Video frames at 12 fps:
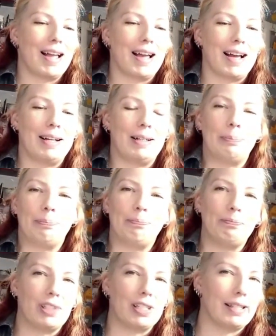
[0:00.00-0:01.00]

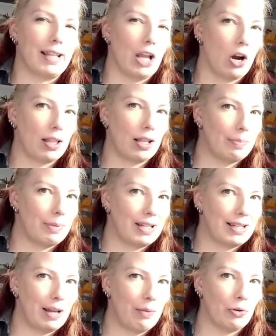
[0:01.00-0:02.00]
because they are a little bit
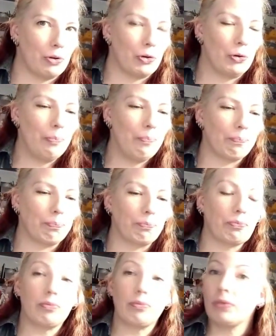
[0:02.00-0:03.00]
taboo,
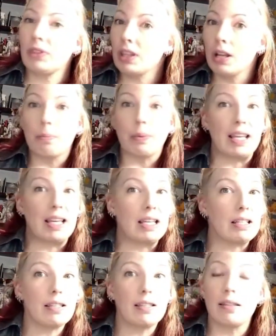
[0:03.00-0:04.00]

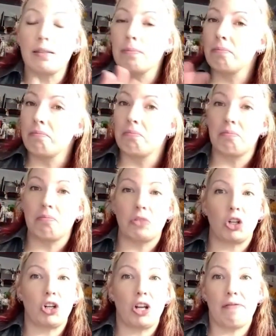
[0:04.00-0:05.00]
please
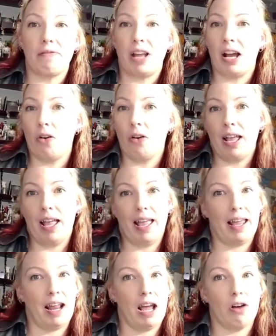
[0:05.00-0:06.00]
turn it off now,
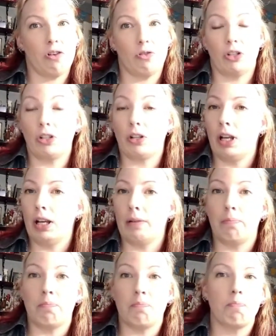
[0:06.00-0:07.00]
head out,
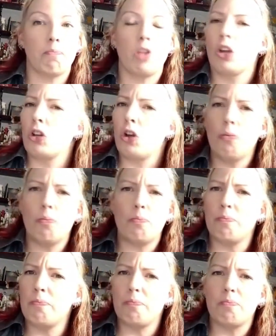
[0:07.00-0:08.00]
go
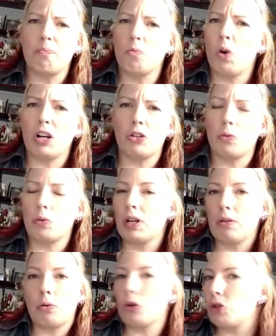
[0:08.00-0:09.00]
watch one of the
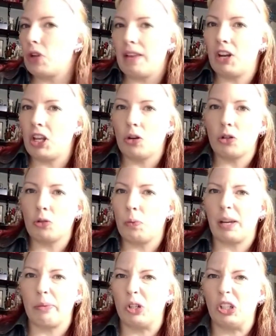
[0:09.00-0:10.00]
crochet videos, pick
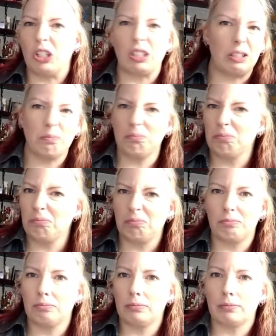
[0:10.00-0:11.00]
up a hook,
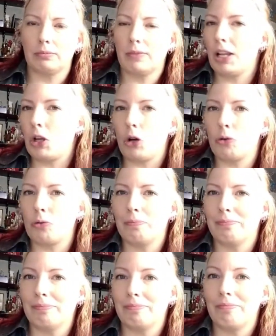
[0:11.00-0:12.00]
and go
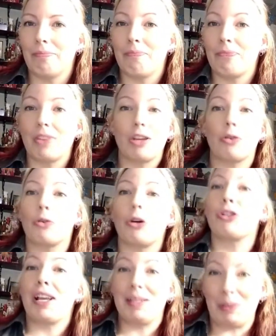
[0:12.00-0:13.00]

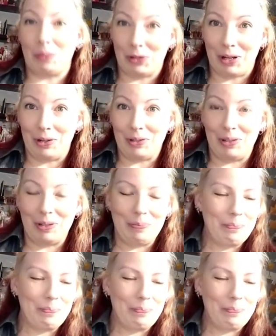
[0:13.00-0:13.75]
crochet some skulls.